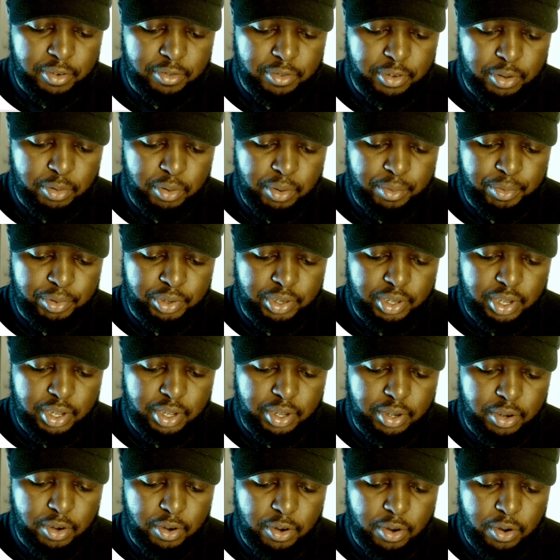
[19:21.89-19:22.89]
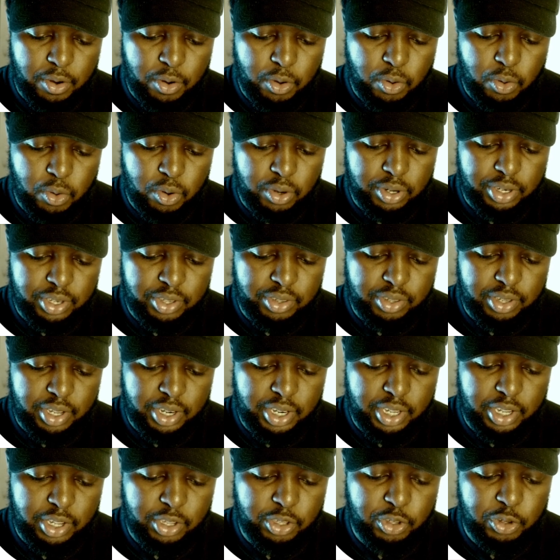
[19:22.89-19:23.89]
of your website, or
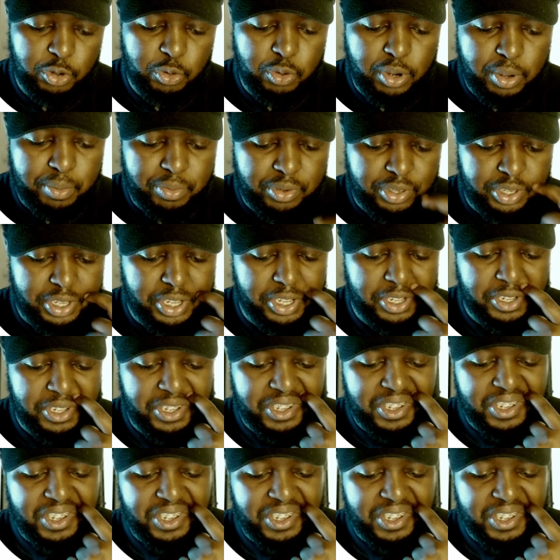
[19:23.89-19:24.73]
designing a new website.